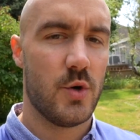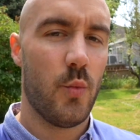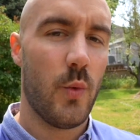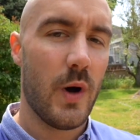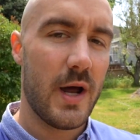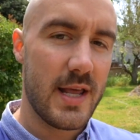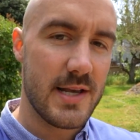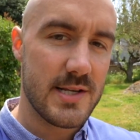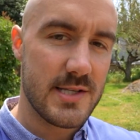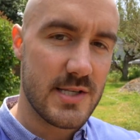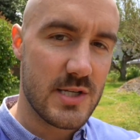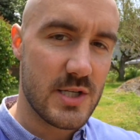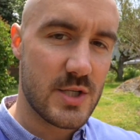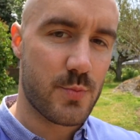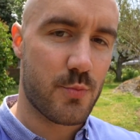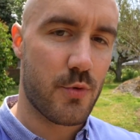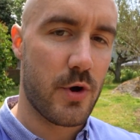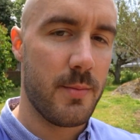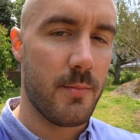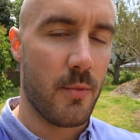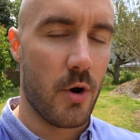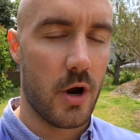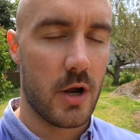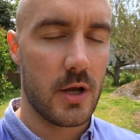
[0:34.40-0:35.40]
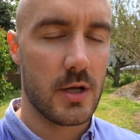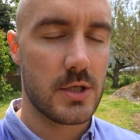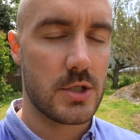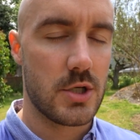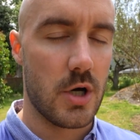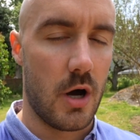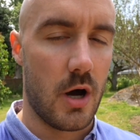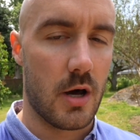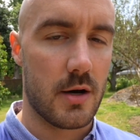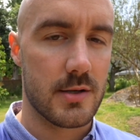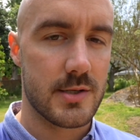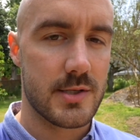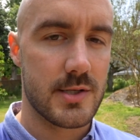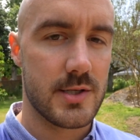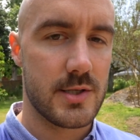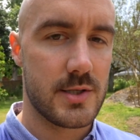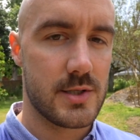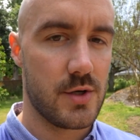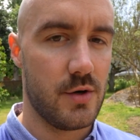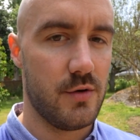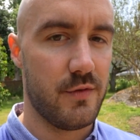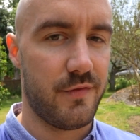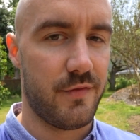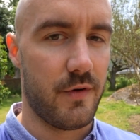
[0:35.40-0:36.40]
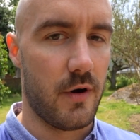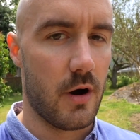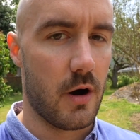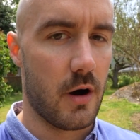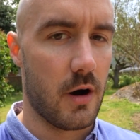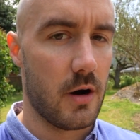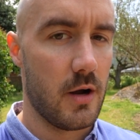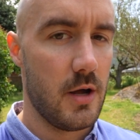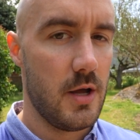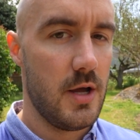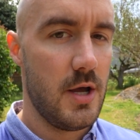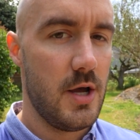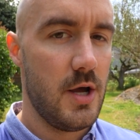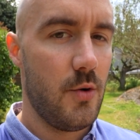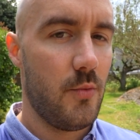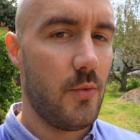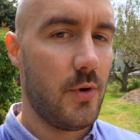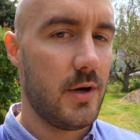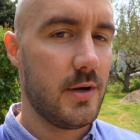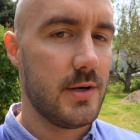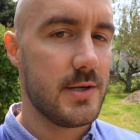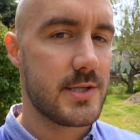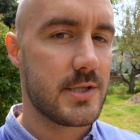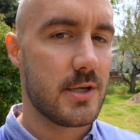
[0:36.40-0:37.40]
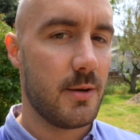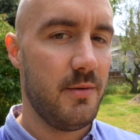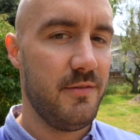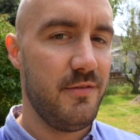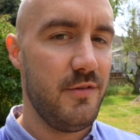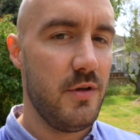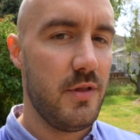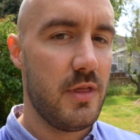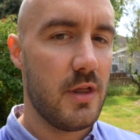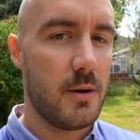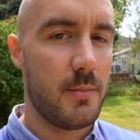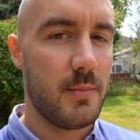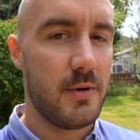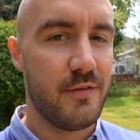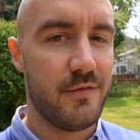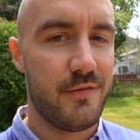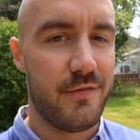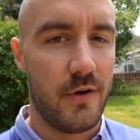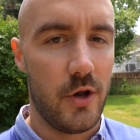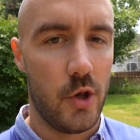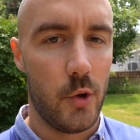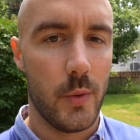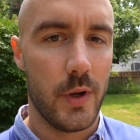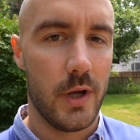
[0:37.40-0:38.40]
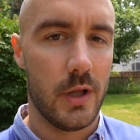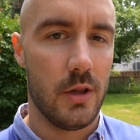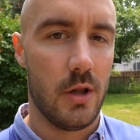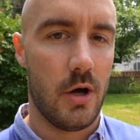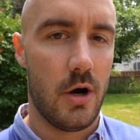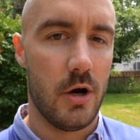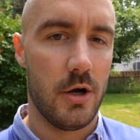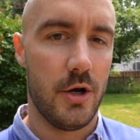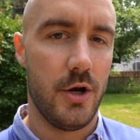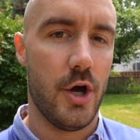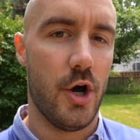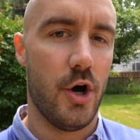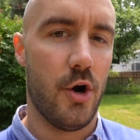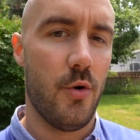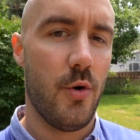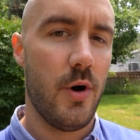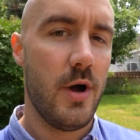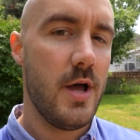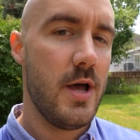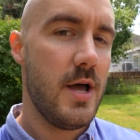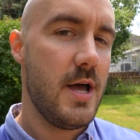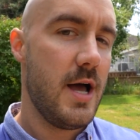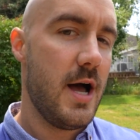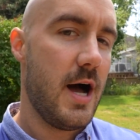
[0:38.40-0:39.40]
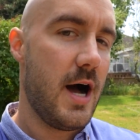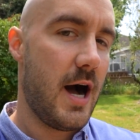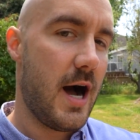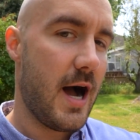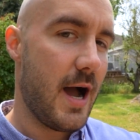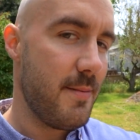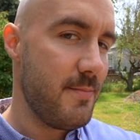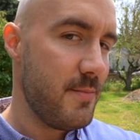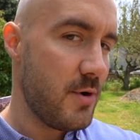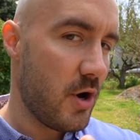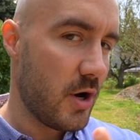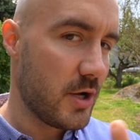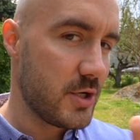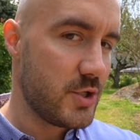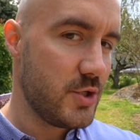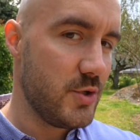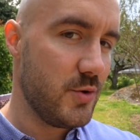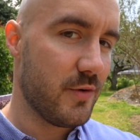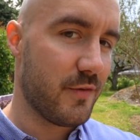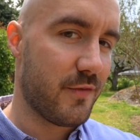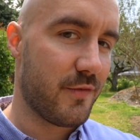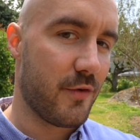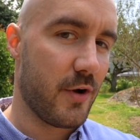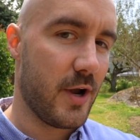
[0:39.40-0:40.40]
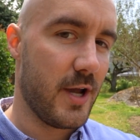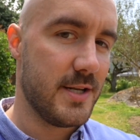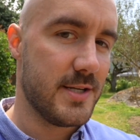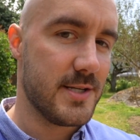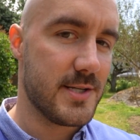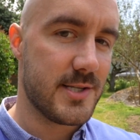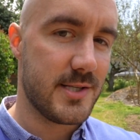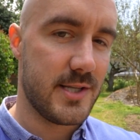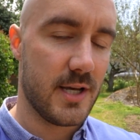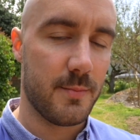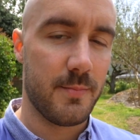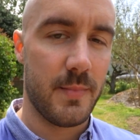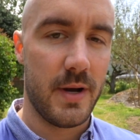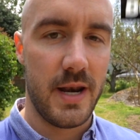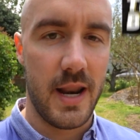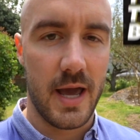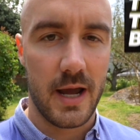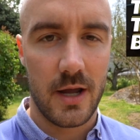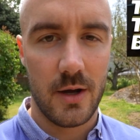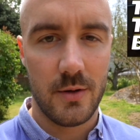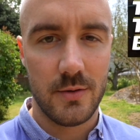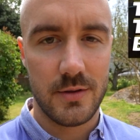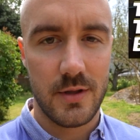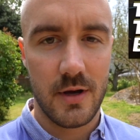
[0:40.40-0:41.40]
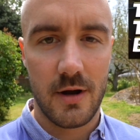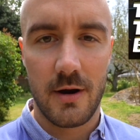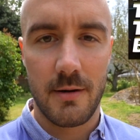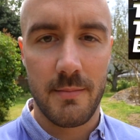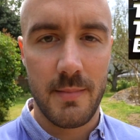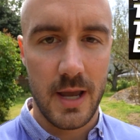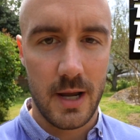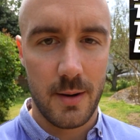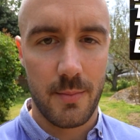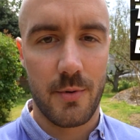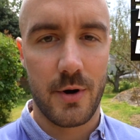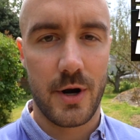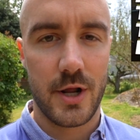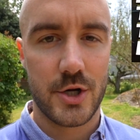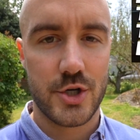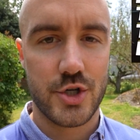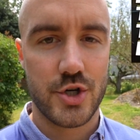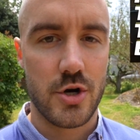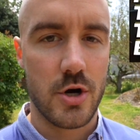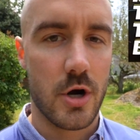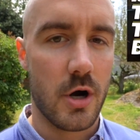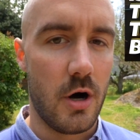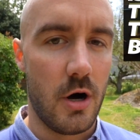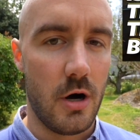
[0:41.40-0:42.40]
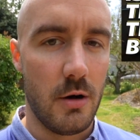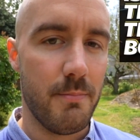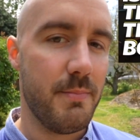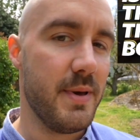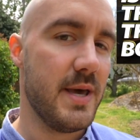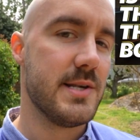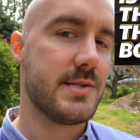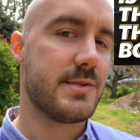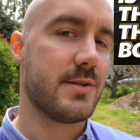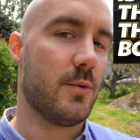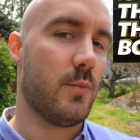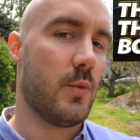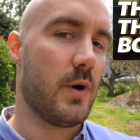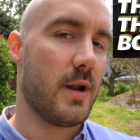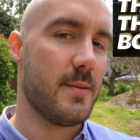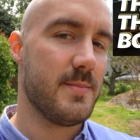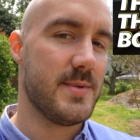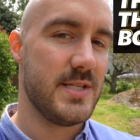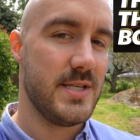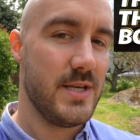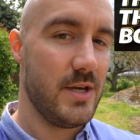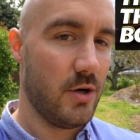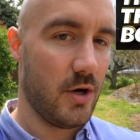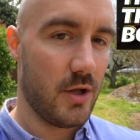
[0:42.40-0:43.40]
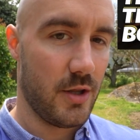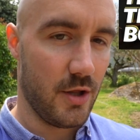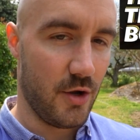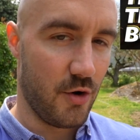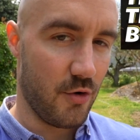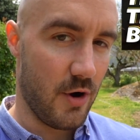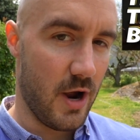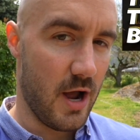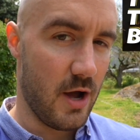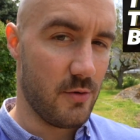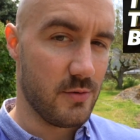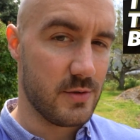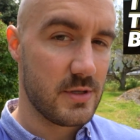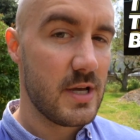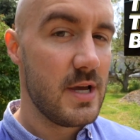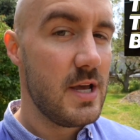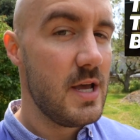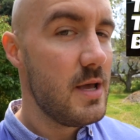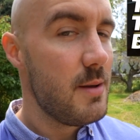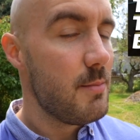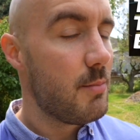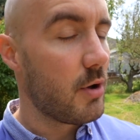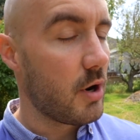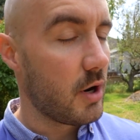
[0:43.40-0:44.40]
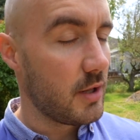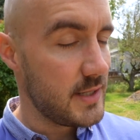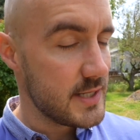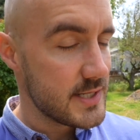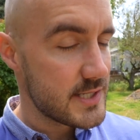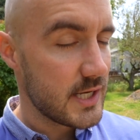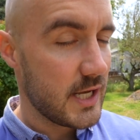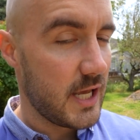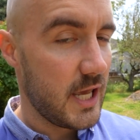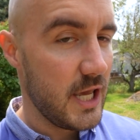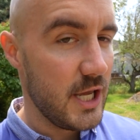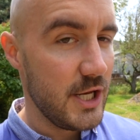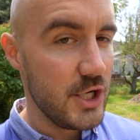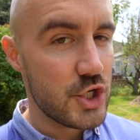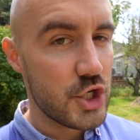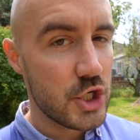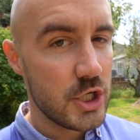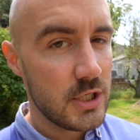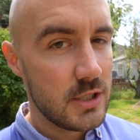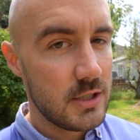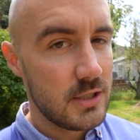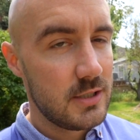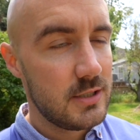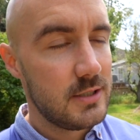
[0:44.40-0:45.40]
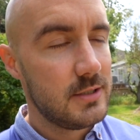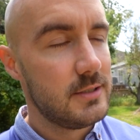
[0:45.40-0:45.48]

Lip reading: what has the spring market taught us so far? Well, as some of you that have been following along know, I'm not too afraid to stick my neck out there and make a prediction or call based on what I'm seeing on the ground. But on this occasion,